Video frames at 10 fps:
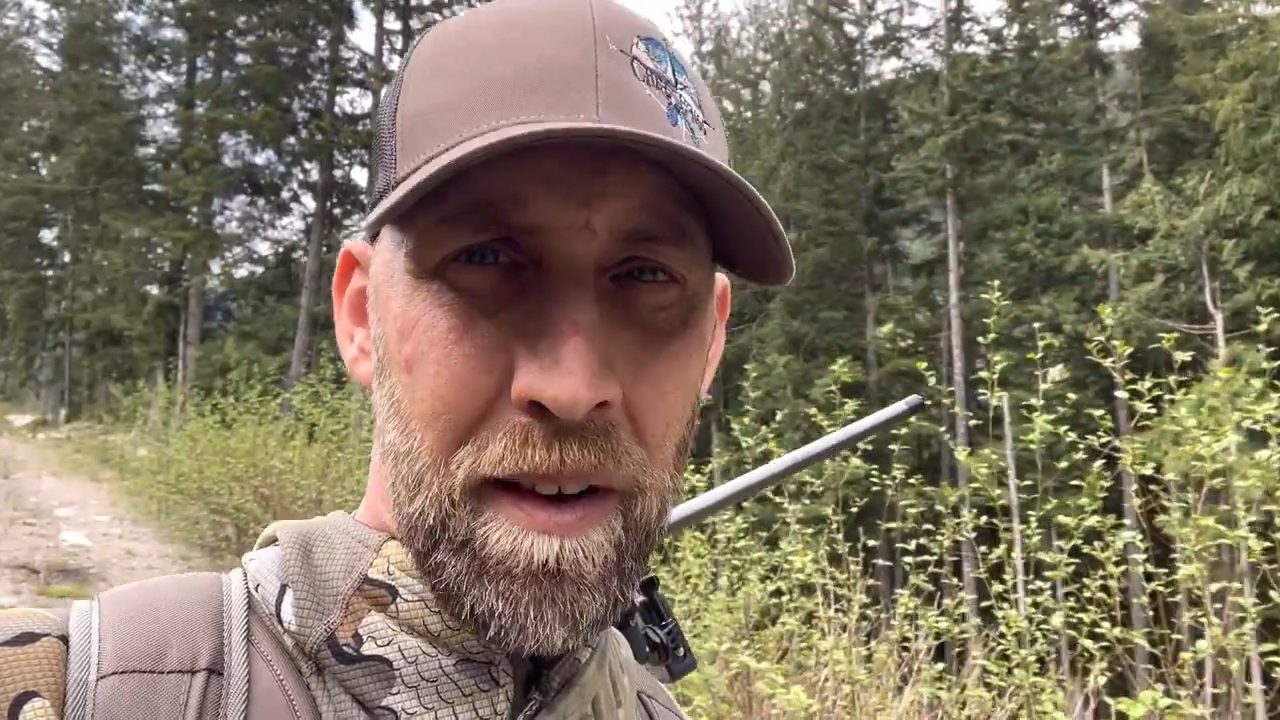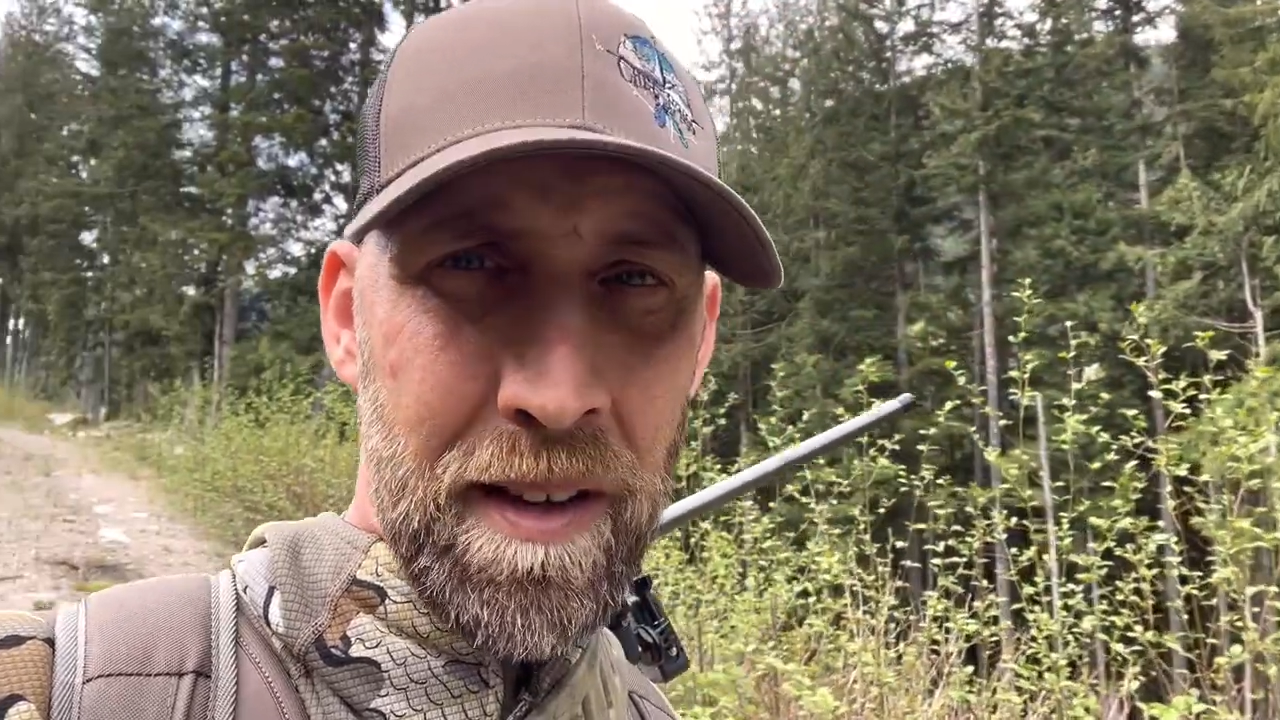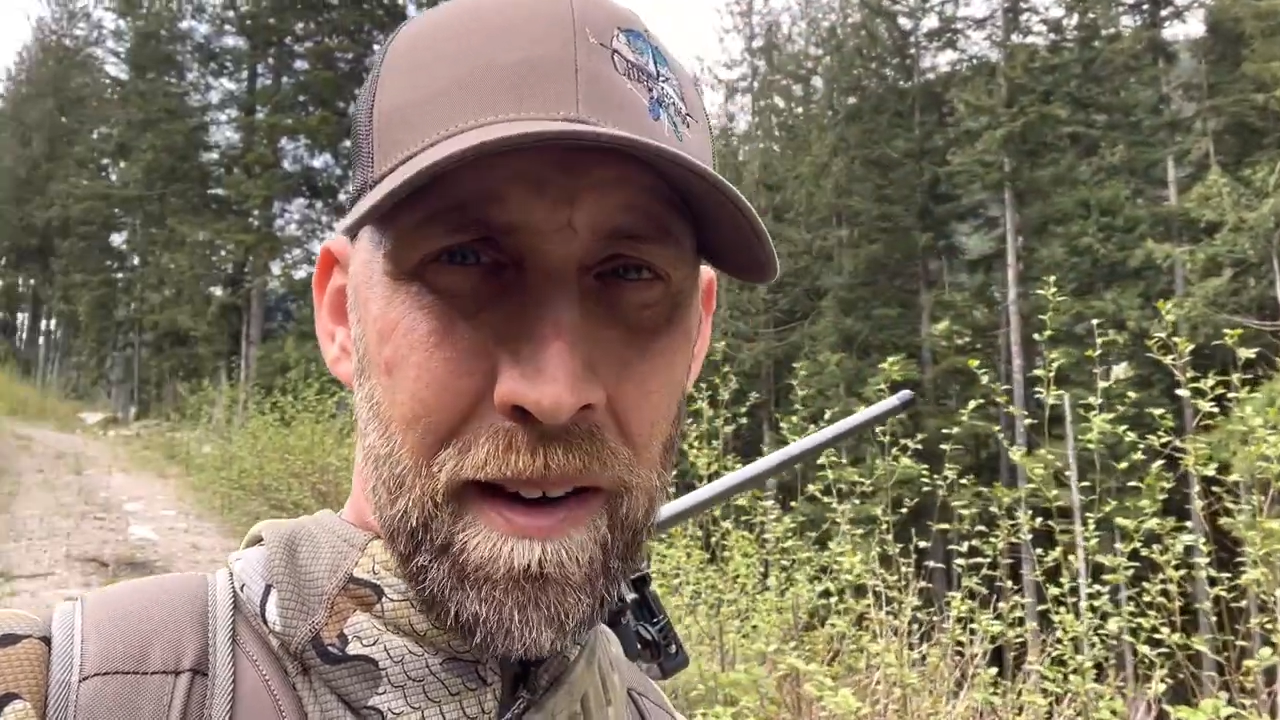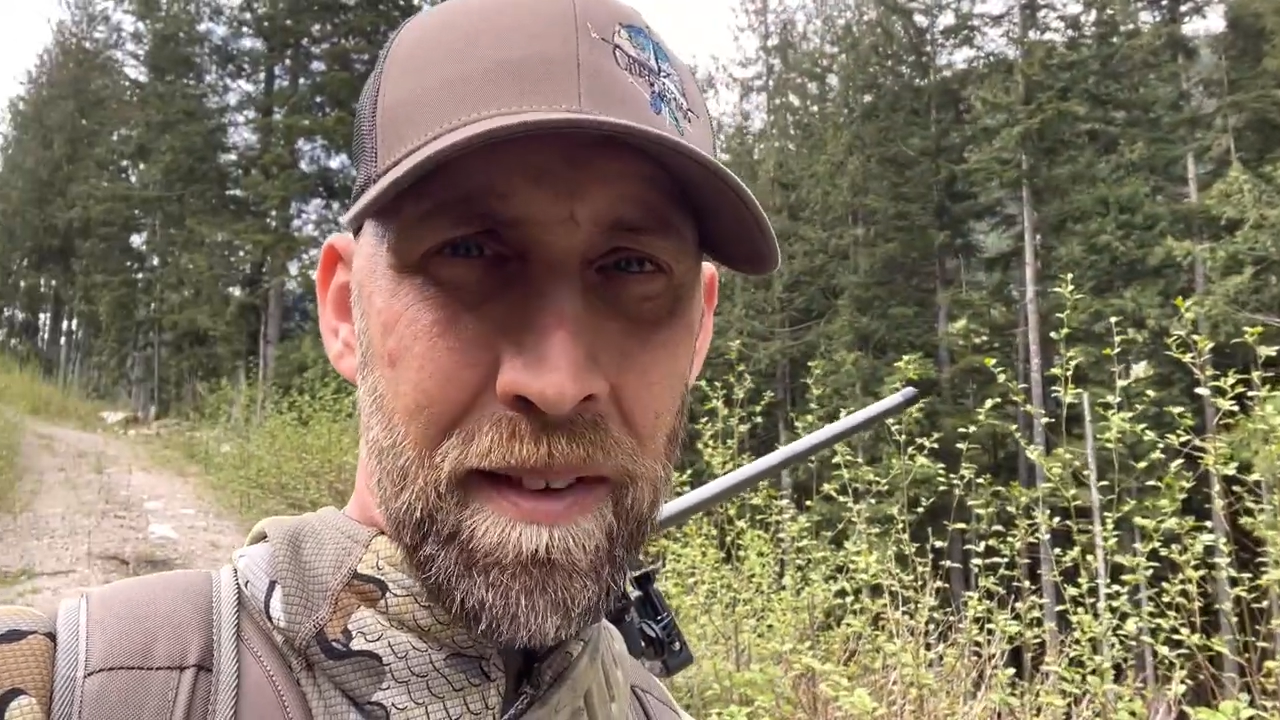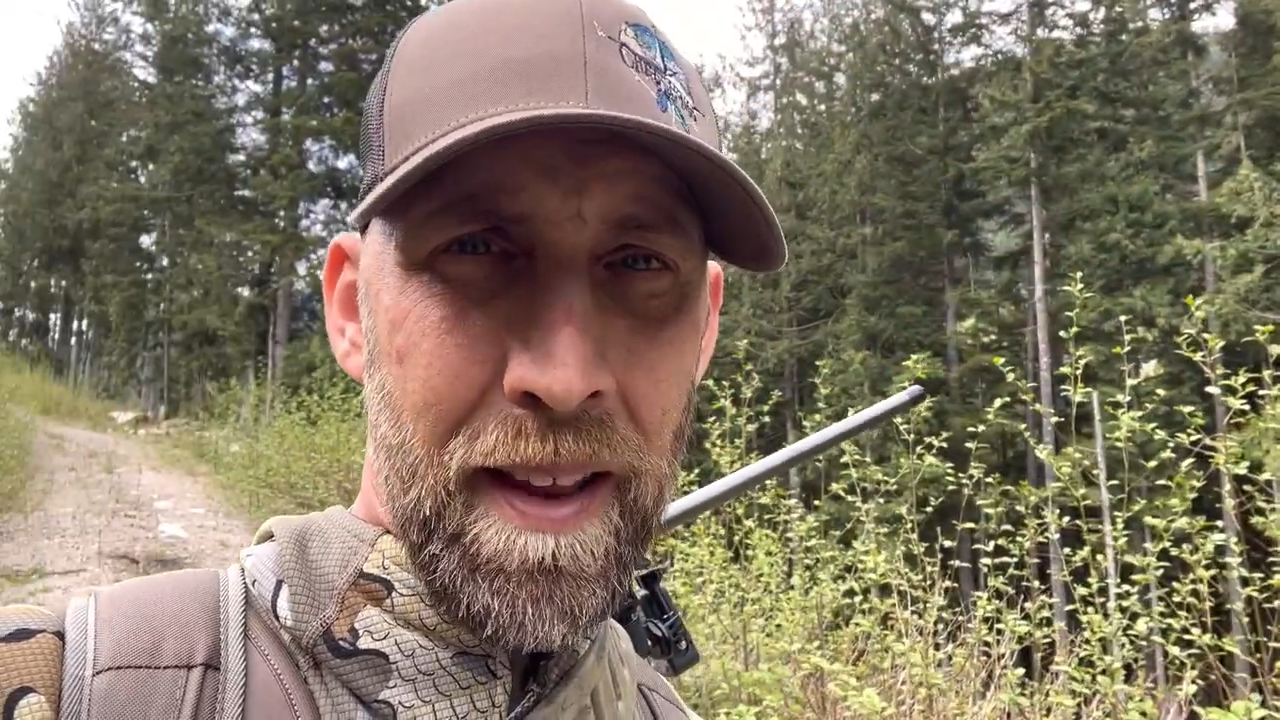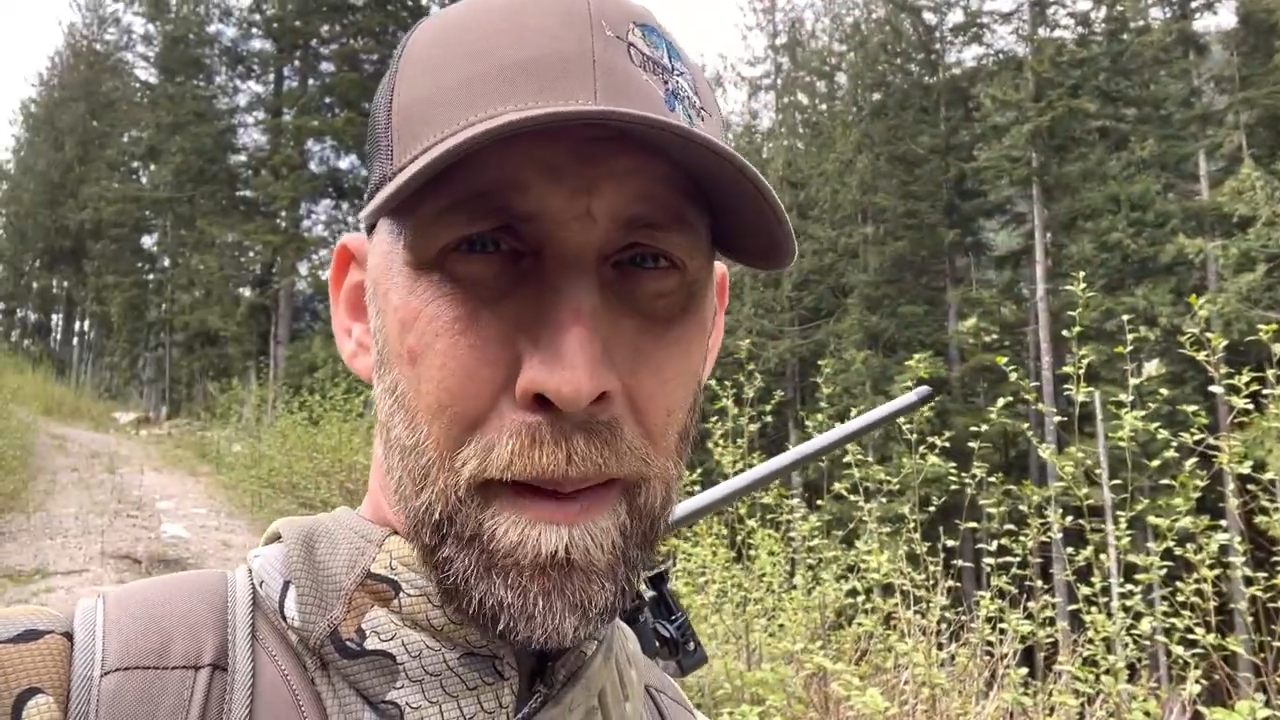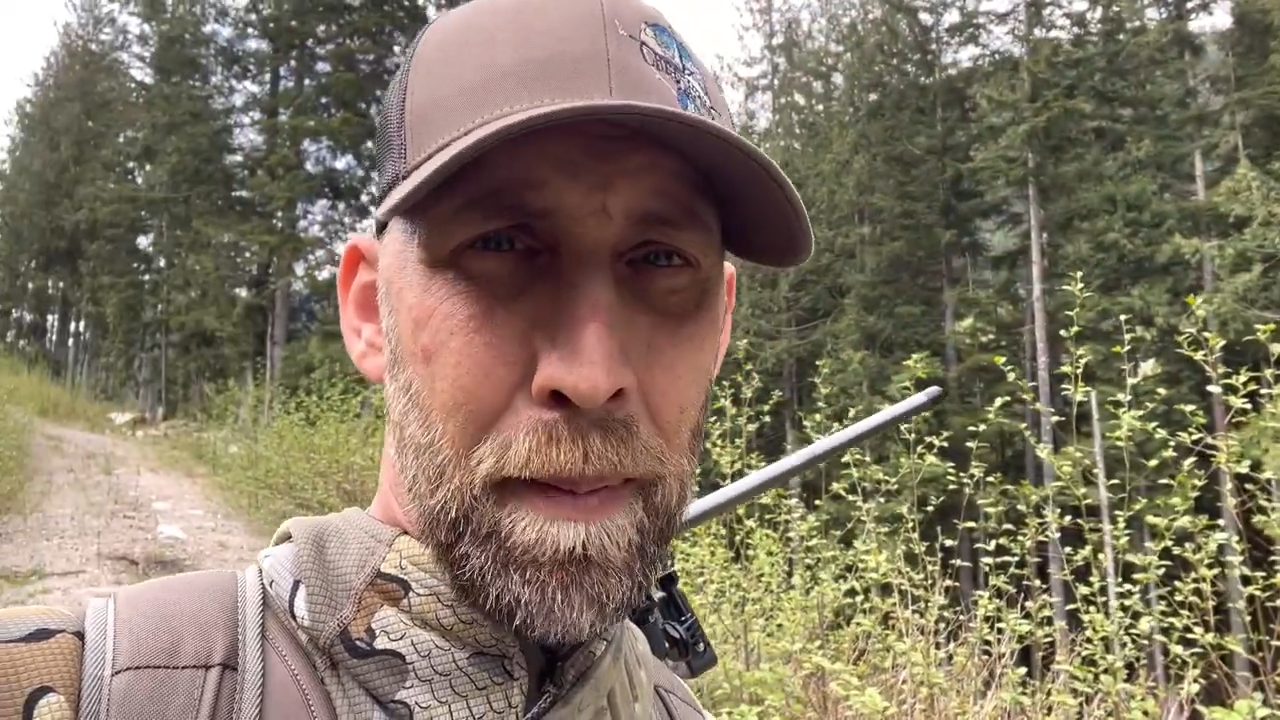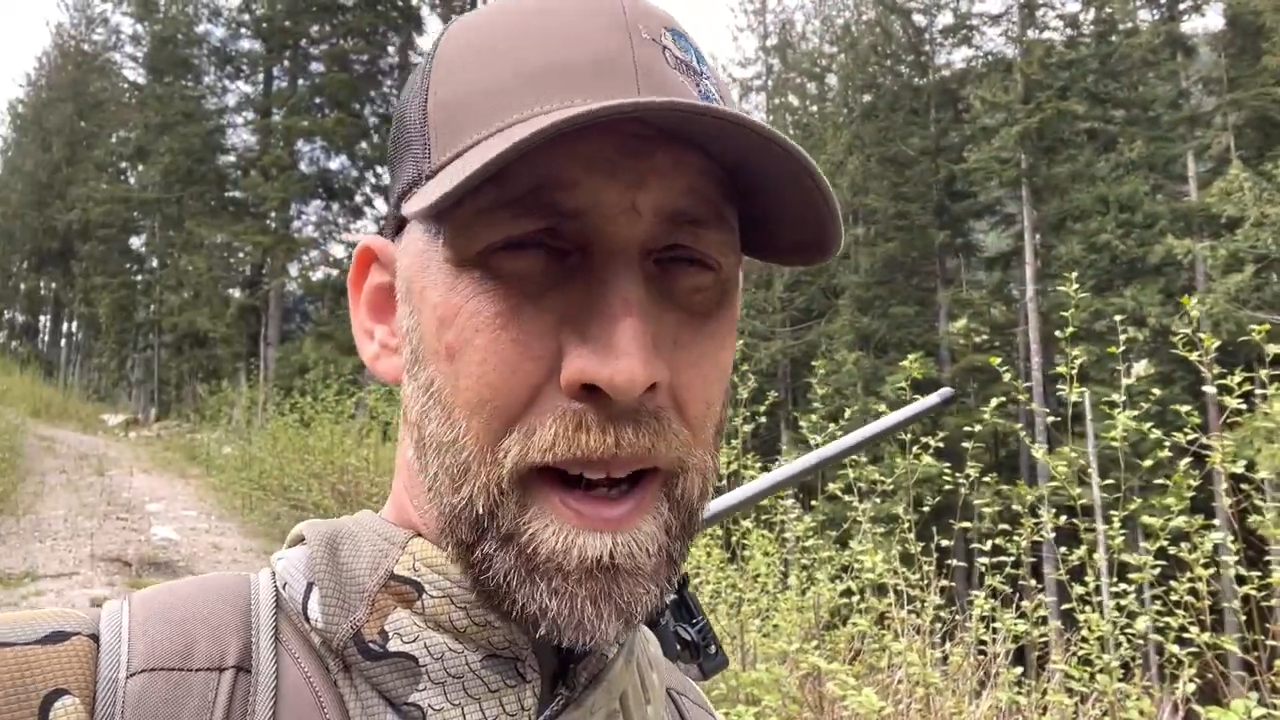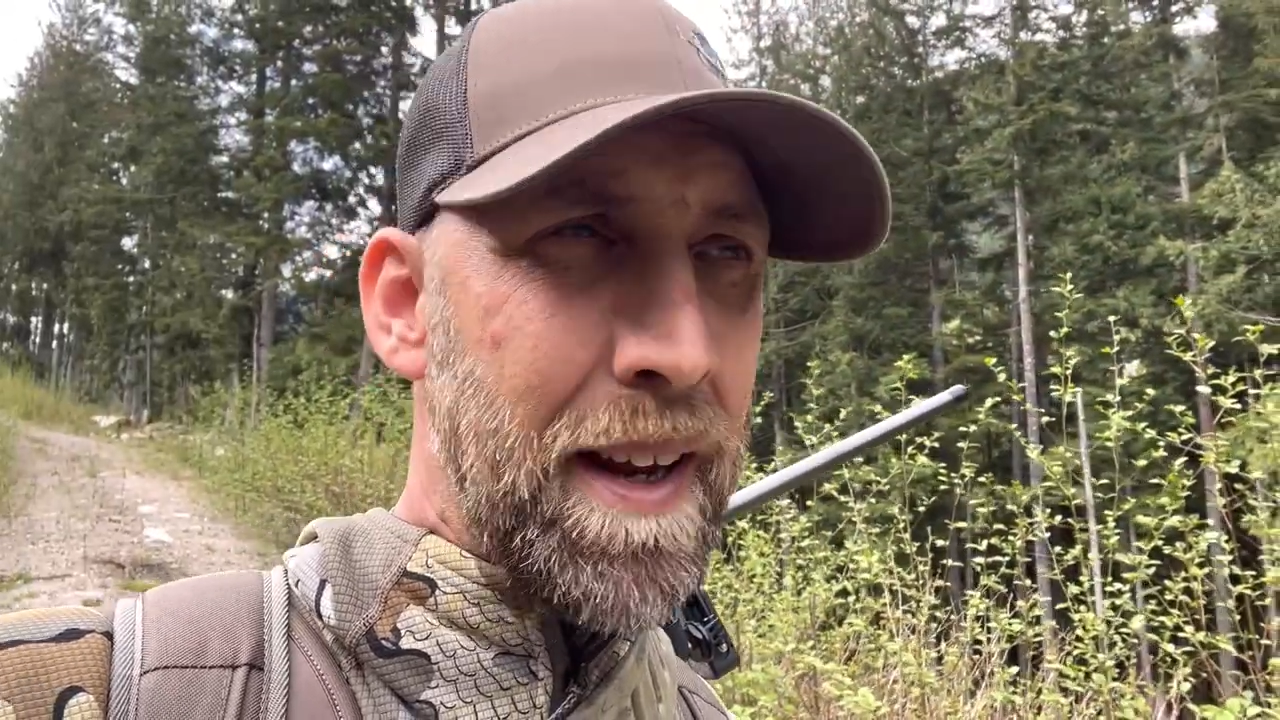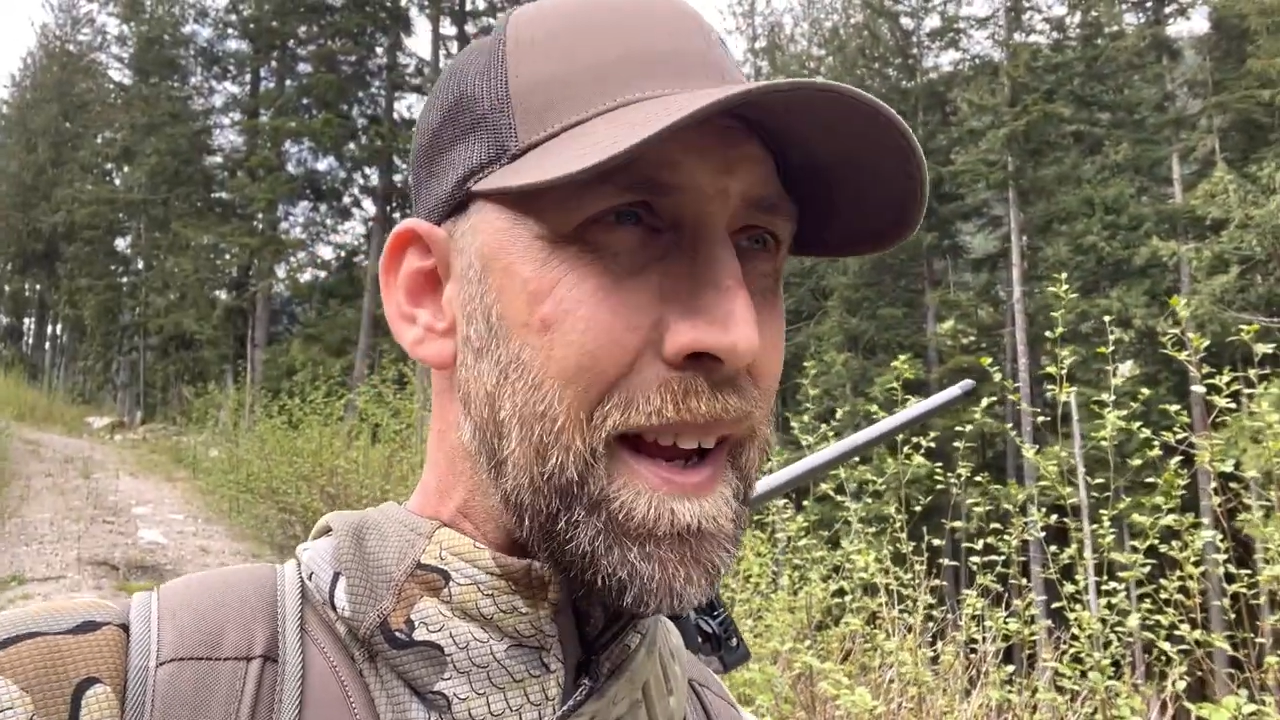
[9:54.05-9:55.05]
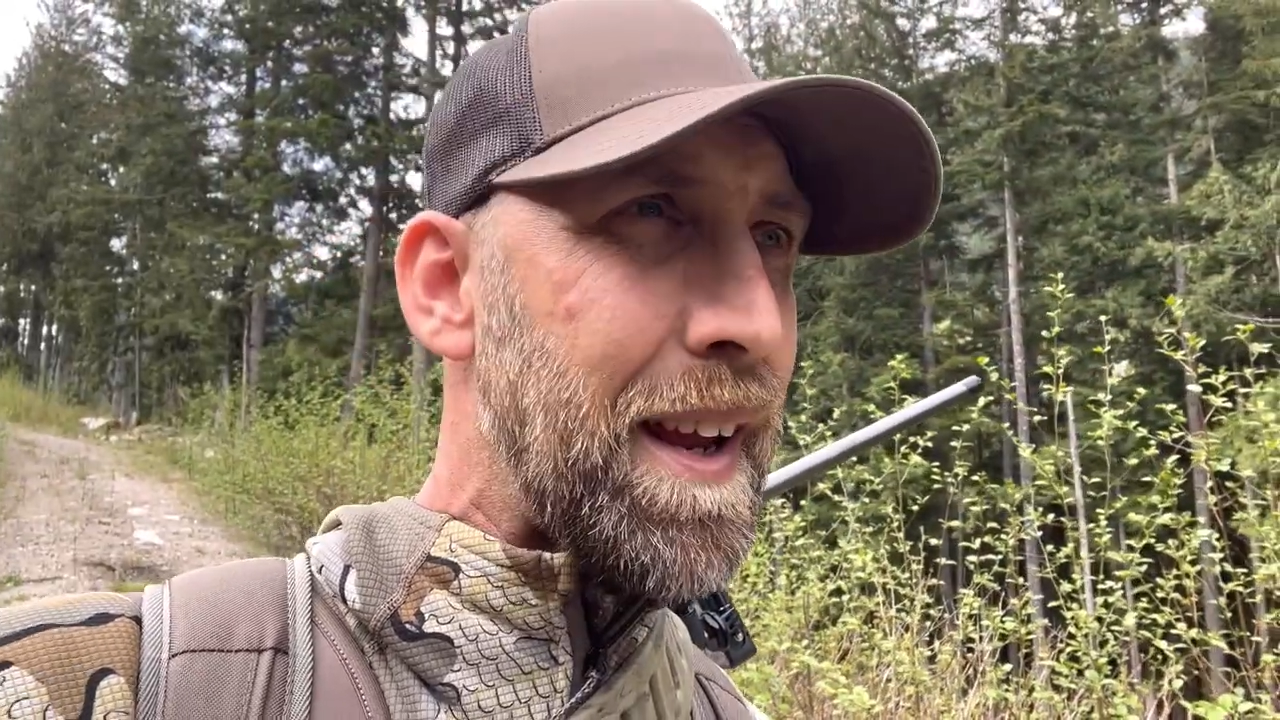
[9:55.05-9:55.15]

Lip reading: that's left in that bike,